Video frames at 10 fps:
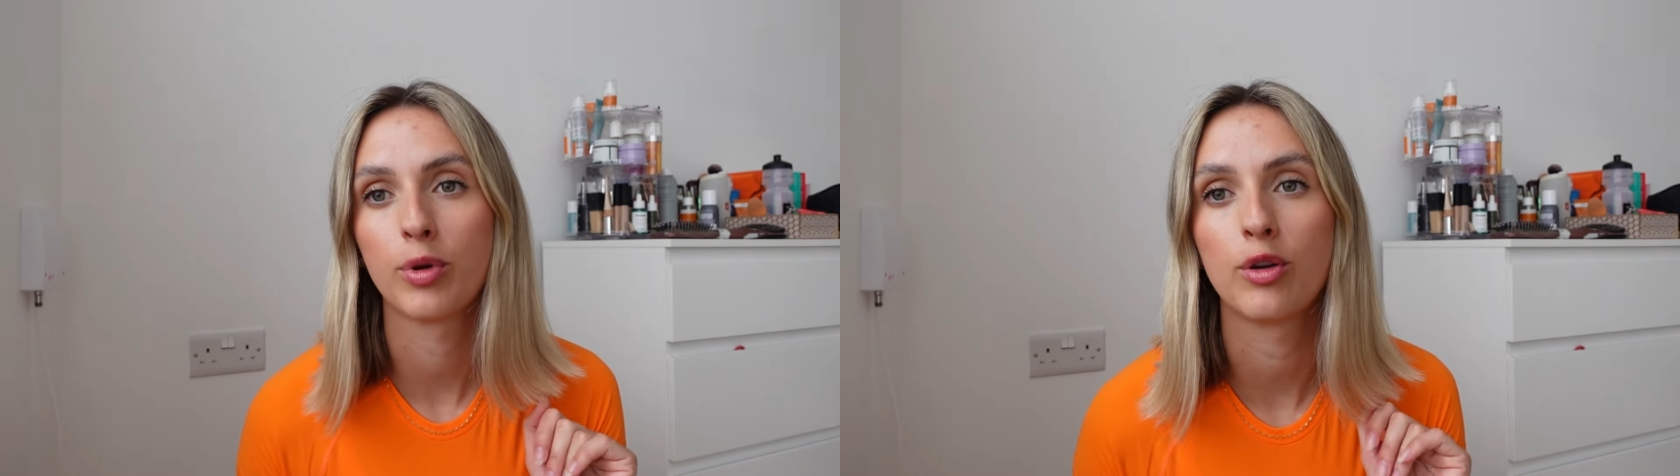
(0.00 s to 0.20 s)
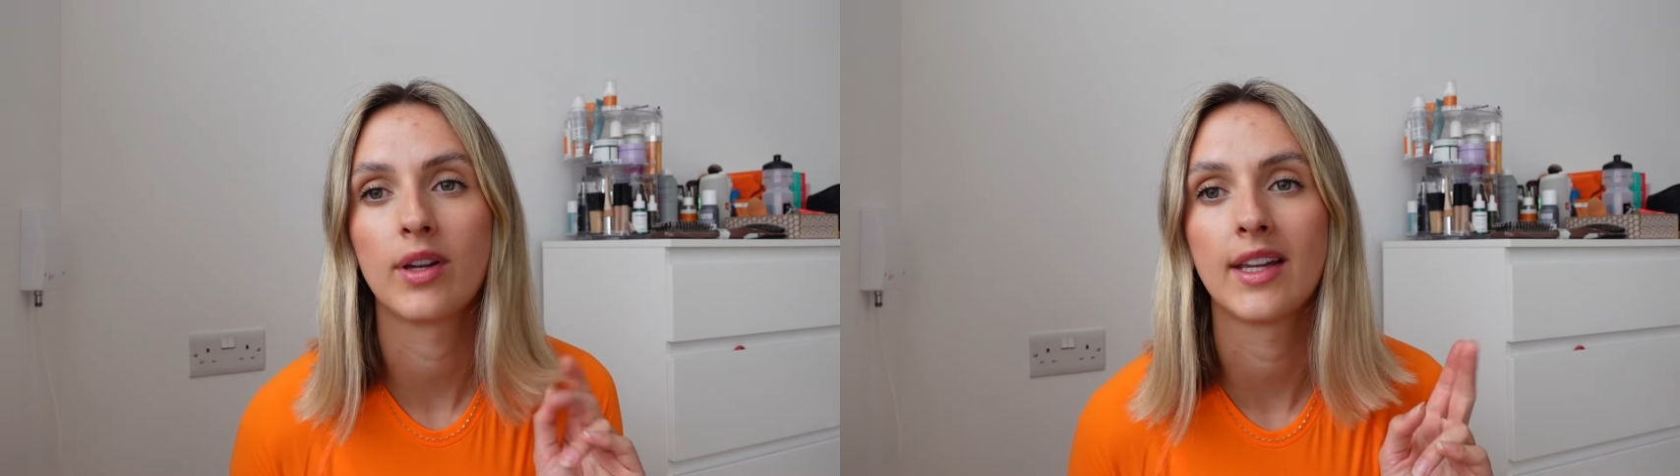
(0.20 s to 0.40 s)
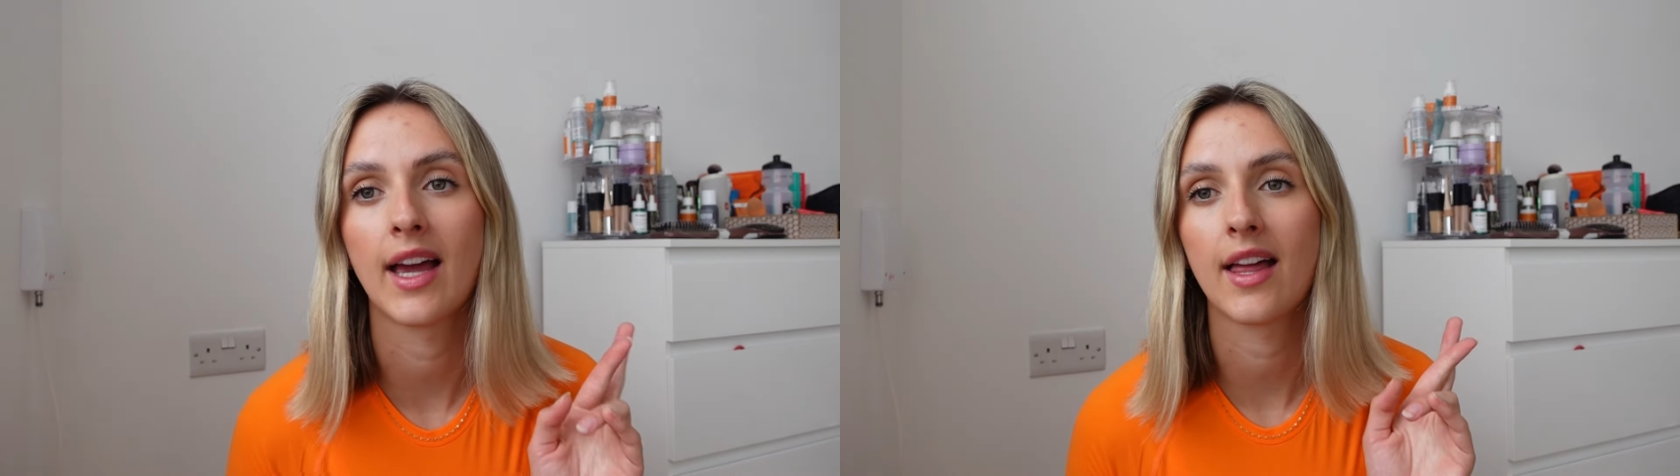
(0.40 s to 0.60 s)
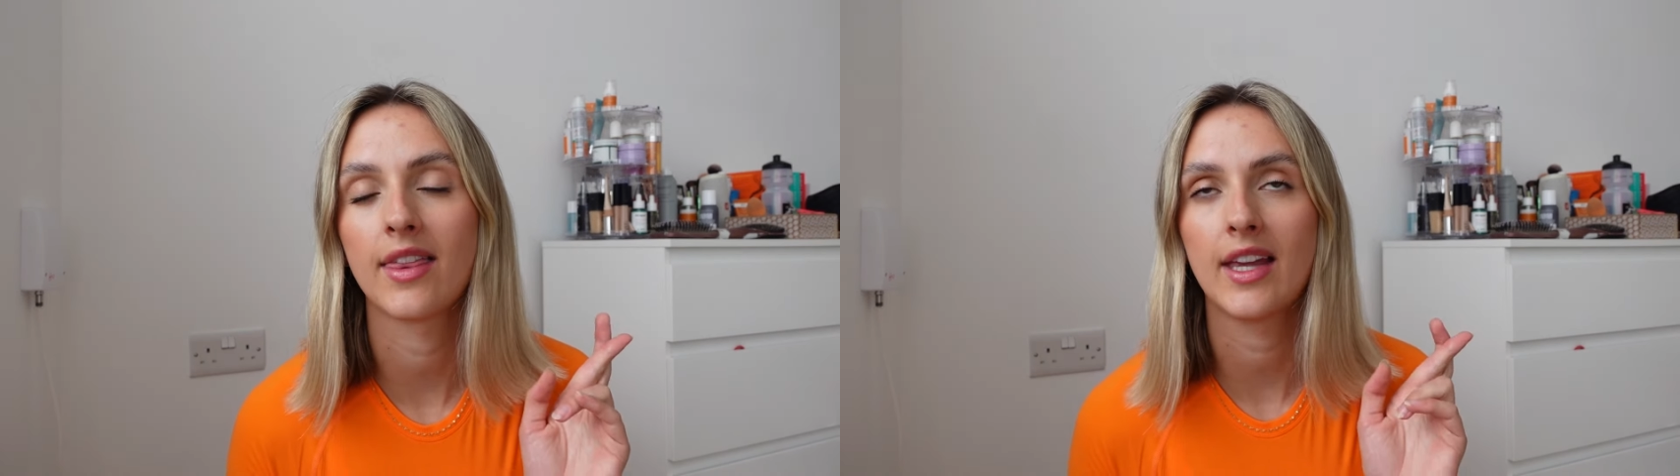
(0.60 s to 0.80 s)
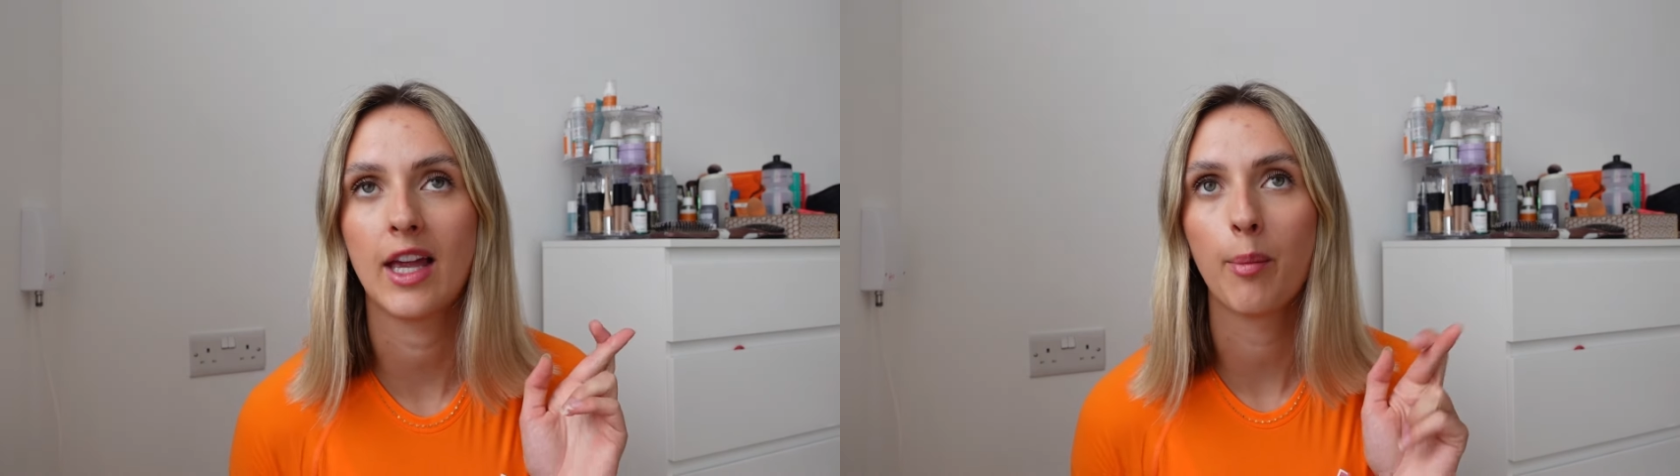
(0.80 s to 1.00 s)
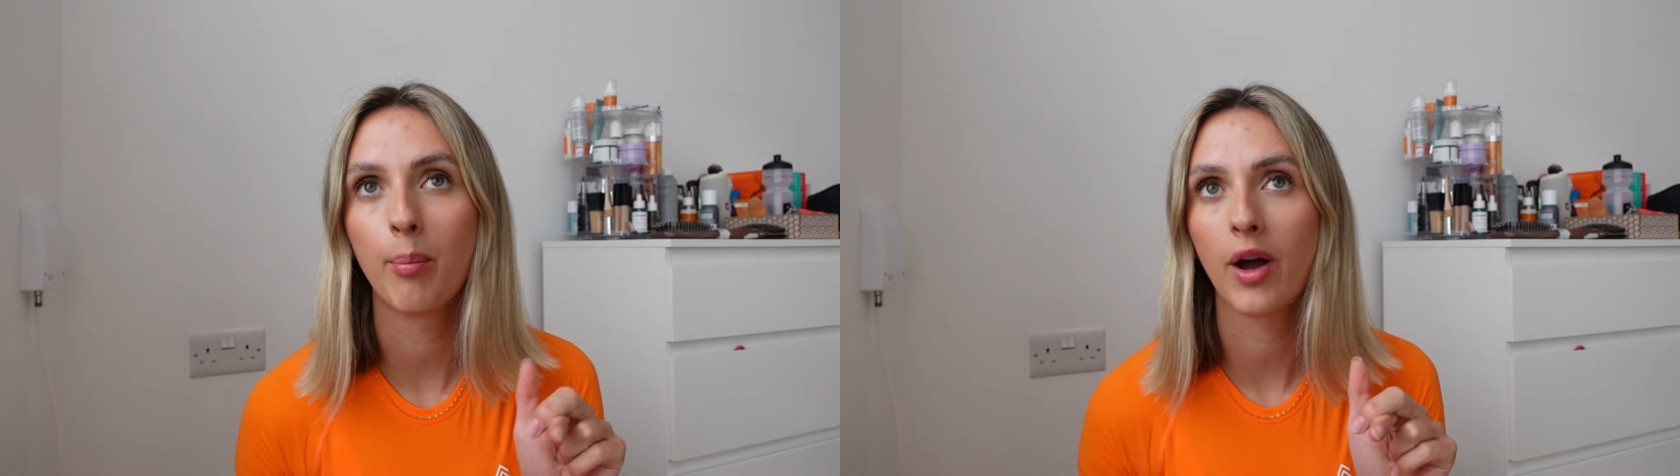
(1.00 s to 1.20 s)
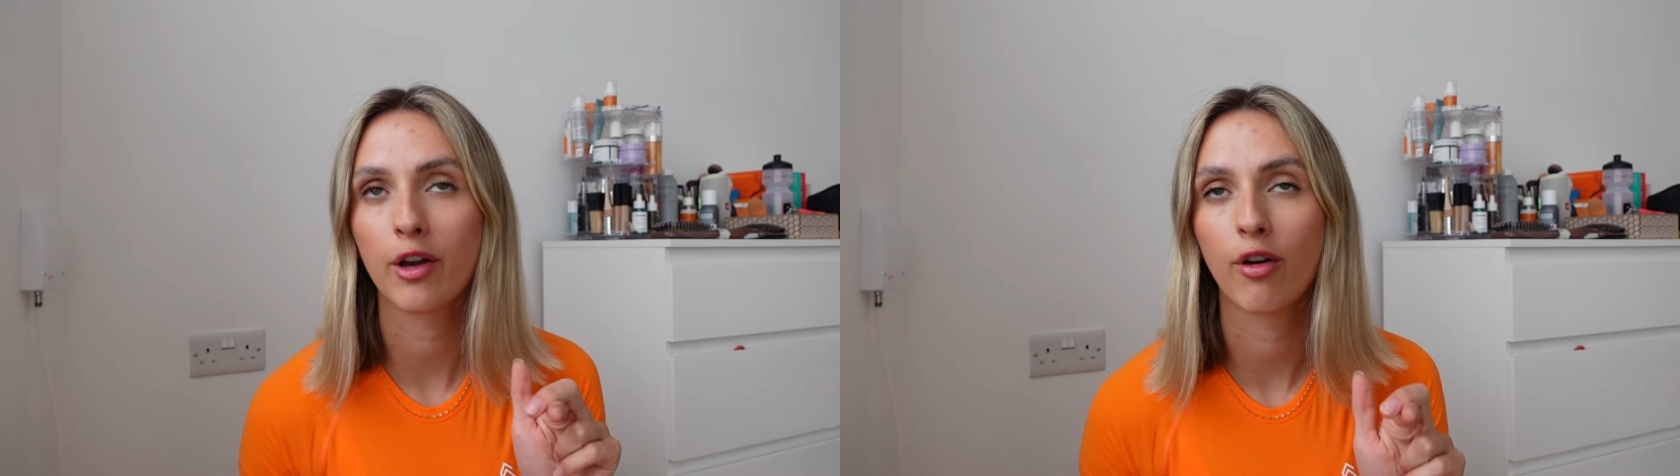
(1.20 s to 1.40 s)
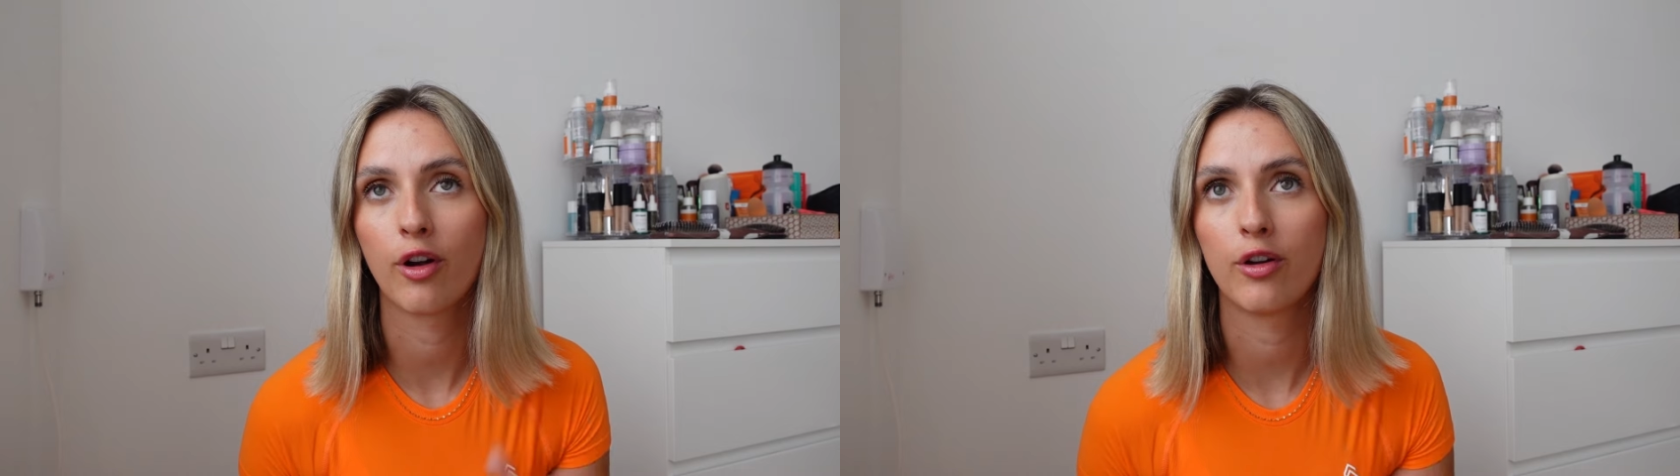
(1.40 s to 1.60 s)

you can get the Micro